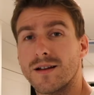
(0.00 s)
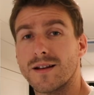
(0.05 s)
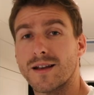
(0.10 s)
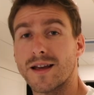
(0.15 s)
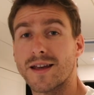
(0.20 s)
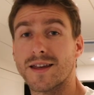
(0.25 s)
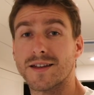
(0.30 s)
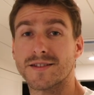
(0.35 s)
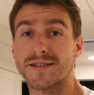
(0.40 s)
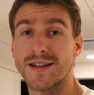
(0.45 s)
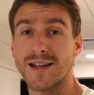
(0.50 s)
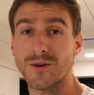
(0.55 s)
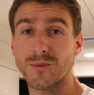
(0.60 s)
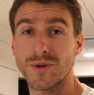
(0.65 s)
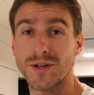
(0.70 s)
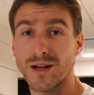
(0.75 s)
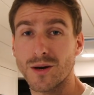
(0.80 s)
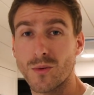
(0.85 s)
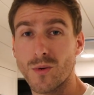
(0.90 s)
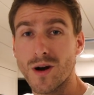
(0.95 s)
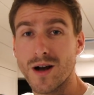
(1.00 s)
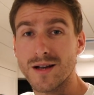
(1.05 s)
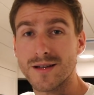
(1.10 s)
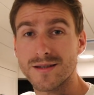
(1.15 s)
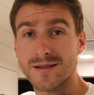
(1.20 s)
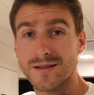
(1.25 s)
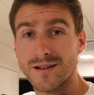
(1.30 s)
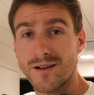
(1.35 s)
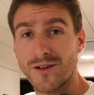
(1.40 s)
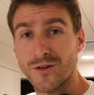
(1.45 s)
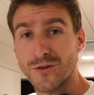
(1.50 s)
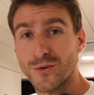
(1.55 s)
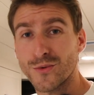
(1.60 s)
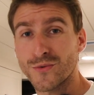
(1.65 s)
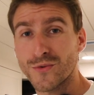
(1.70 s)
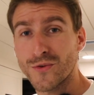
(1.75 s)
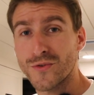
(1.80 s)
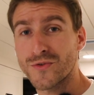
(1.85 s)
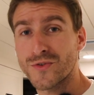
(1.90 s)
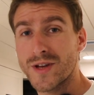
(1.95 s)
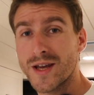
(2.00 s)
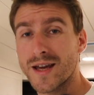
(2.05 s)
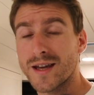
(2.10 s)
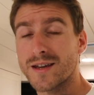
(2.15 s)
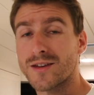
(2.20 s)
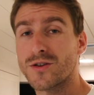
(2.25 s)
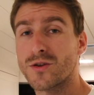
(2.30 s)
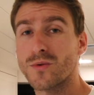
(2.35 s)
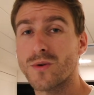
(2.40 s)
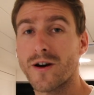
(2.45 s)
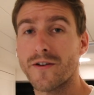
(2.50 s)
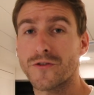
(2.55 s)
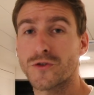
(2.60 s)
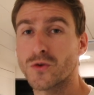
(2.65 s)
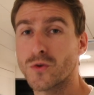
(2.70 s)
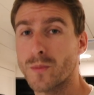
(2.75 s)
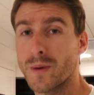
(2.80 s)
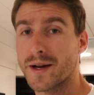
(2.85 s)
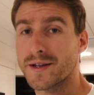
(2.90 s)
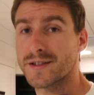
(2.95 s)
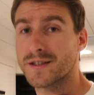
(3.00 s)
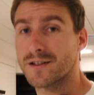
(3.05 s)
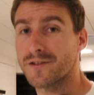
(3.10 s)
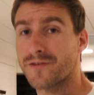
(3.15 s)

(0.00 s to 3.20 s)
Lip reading: Like I said, when I was on the roof deck, you have two max air